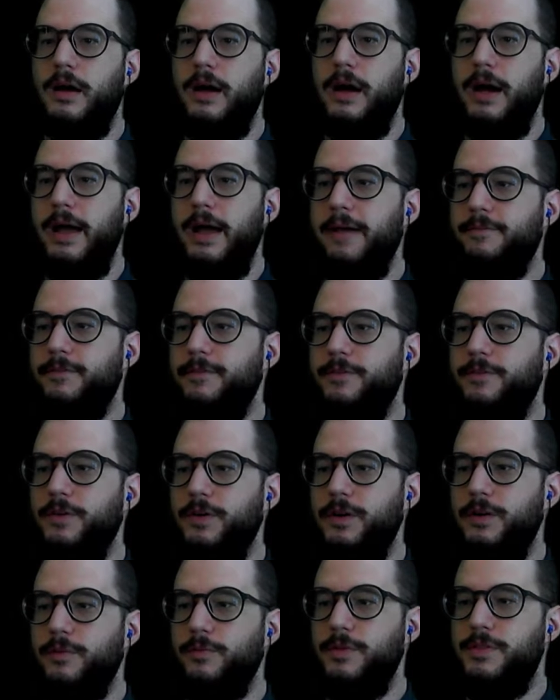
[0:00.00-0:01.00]
I have to fill
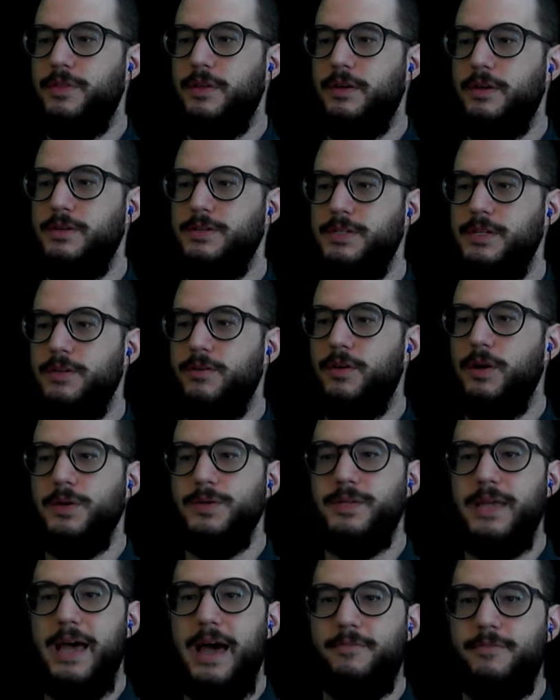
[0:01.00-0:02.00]
it in with
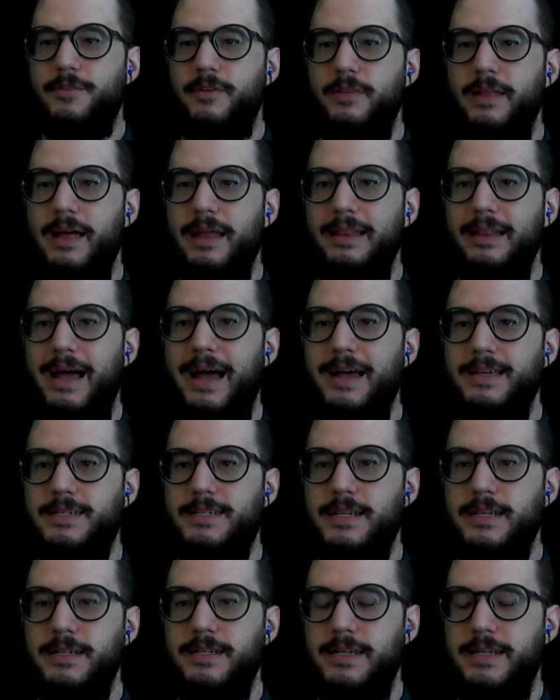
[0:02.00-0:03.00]
zeros after that
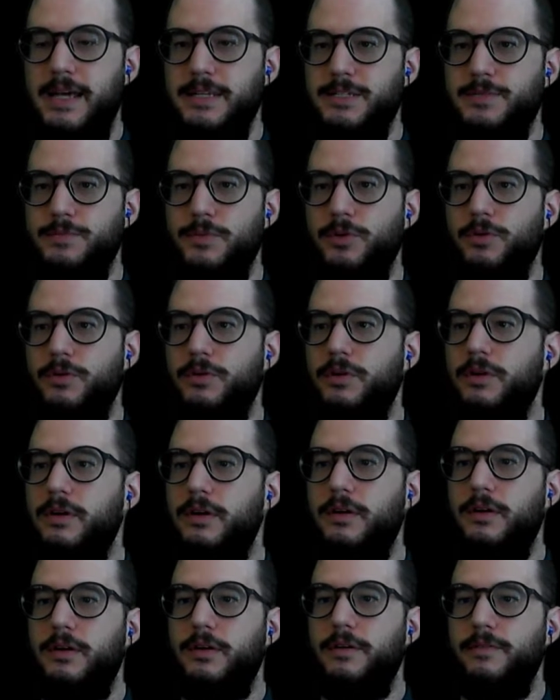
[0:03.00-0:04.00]
last decimal
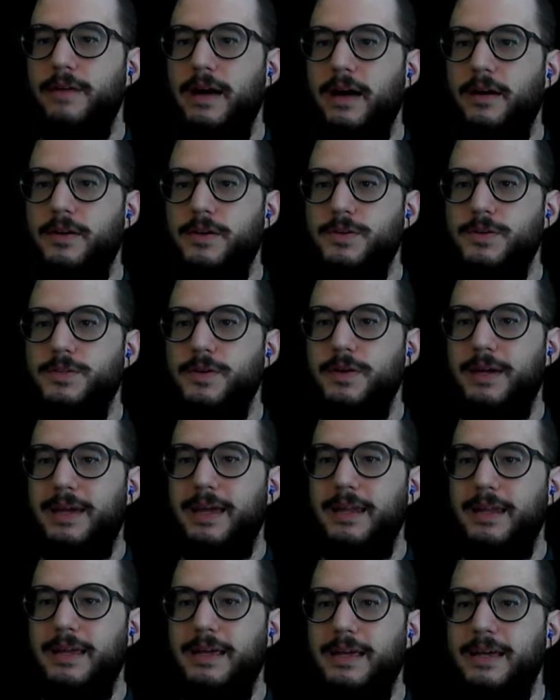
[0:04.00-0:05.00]
value. So
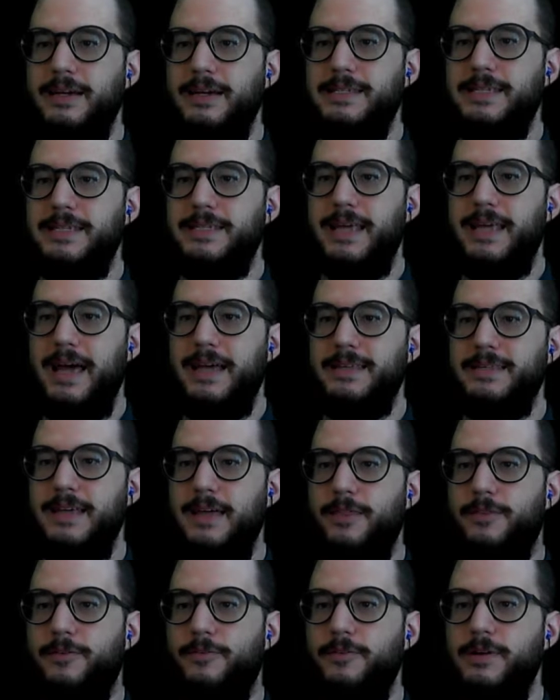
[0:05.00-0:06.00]
again, since it has
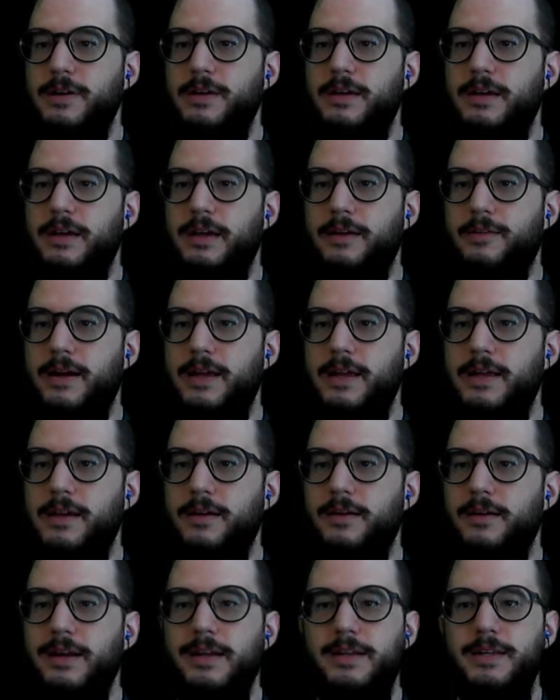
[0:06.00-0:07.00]
that 3 right
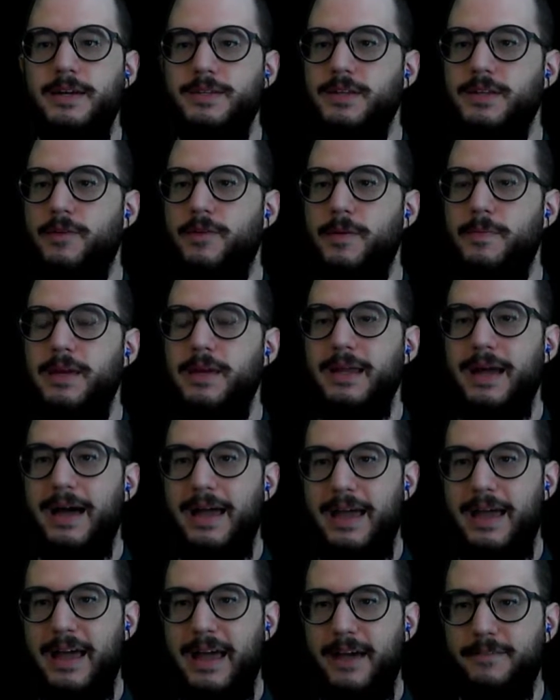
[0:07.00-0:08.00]
here and it does not repeat, I
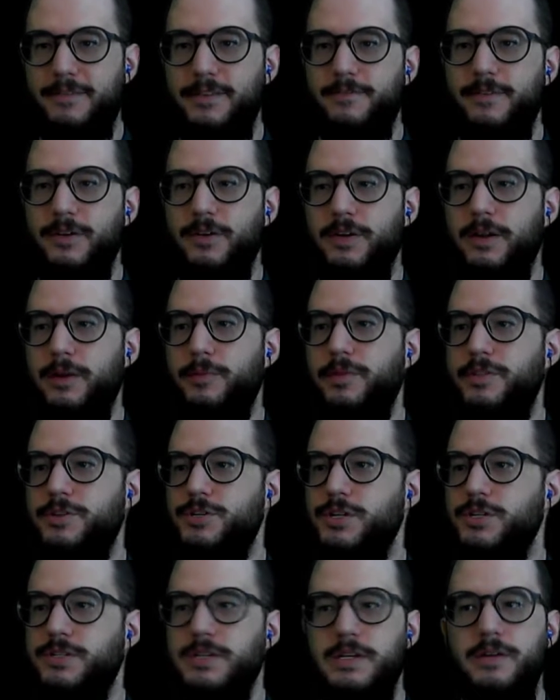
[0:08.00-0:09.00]
have to fill it in with
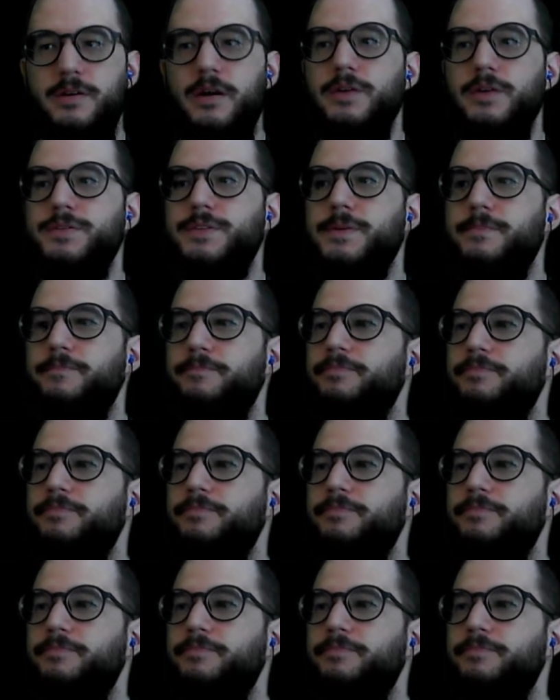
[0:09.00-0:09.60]
just zeros.